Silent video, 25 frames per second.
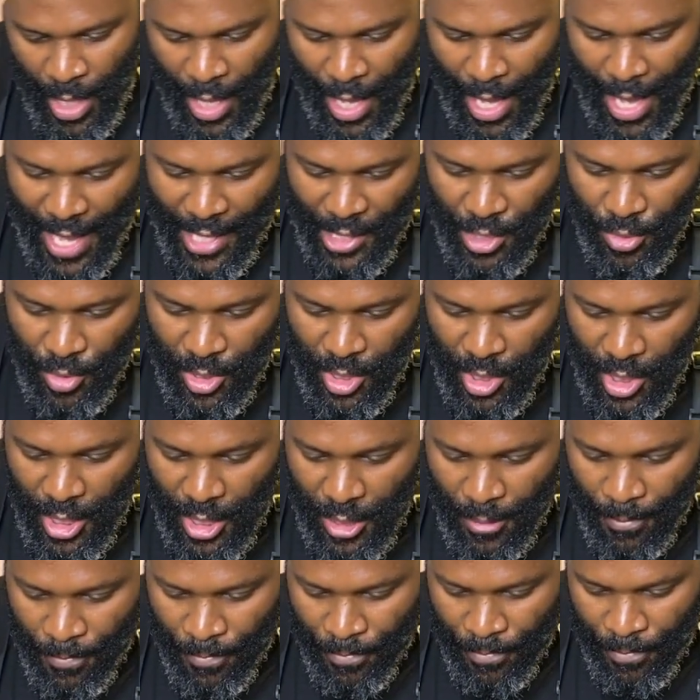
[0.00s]
As you
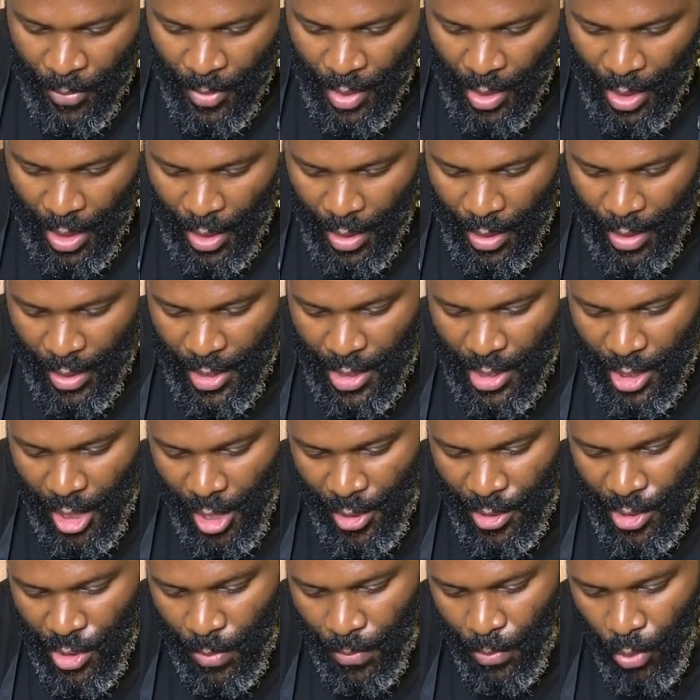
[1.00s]
see, it's
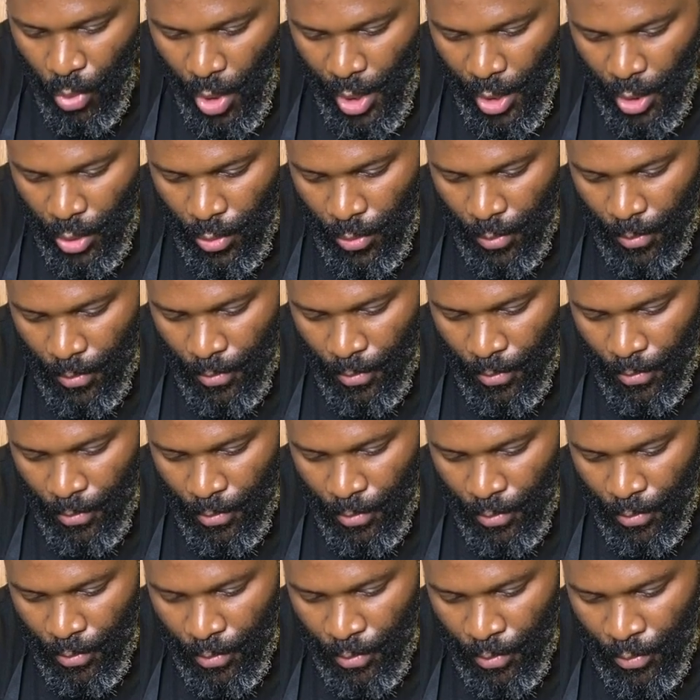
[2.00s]
starting to boil.
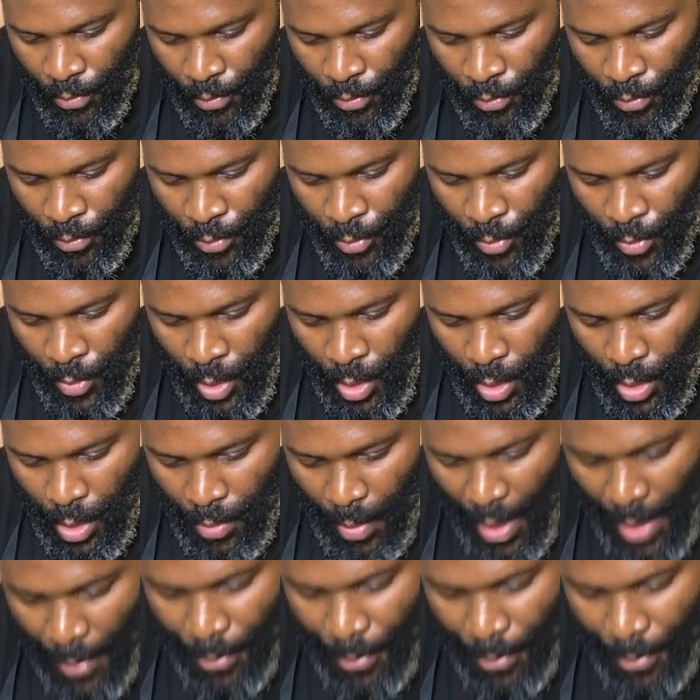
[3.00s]
My